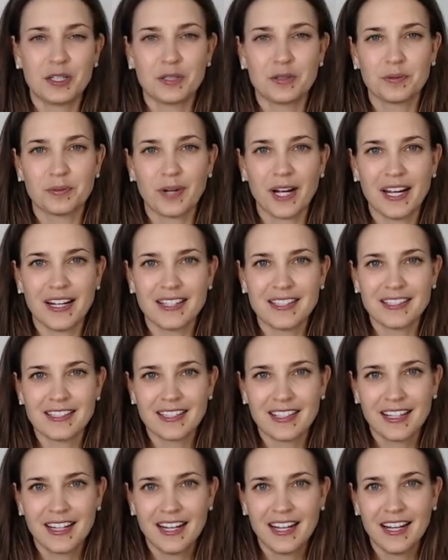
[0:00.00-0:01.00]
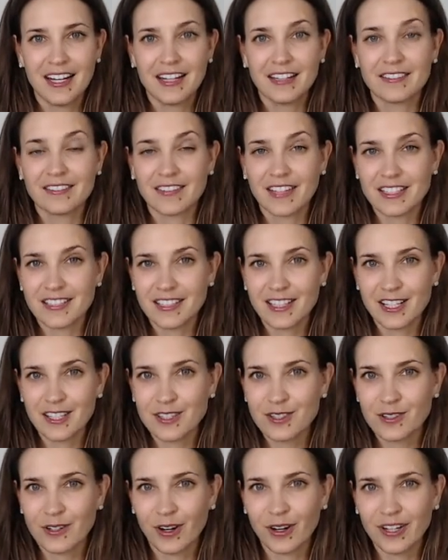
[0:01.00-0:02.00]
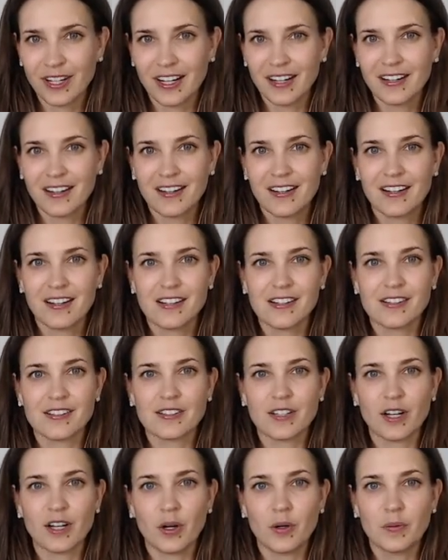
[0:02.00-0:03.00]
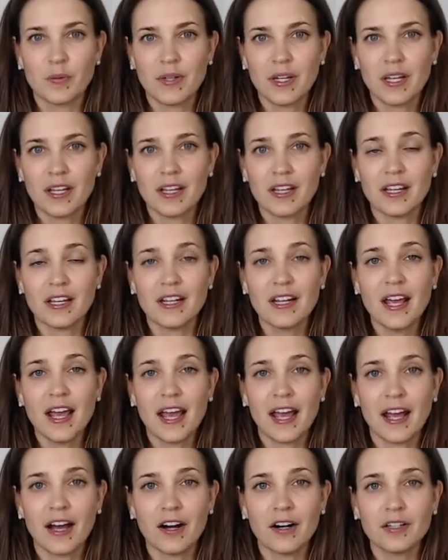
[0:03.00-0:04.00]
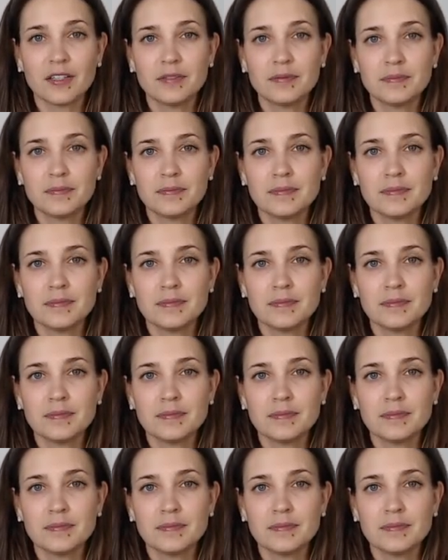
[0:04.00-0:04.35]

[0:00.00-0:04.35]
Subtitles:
Great. Let's get started. So inhale.